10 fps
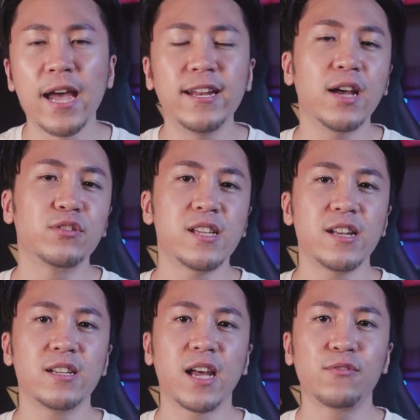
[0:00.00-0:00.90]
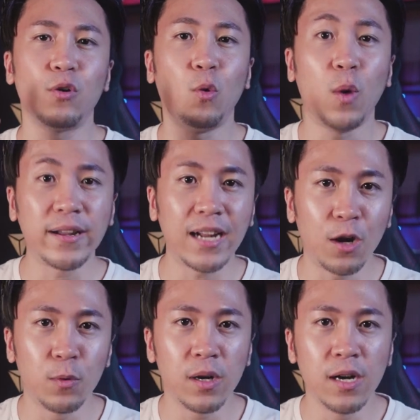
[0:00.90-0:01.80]
and then I have to stand in line for 1
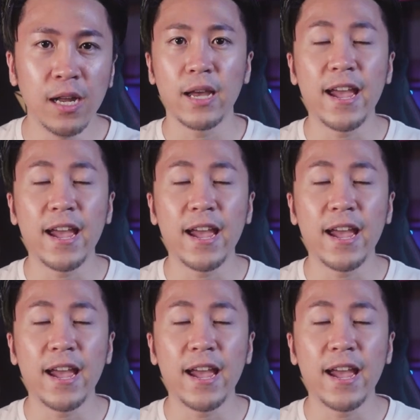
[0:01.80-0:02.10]
hour.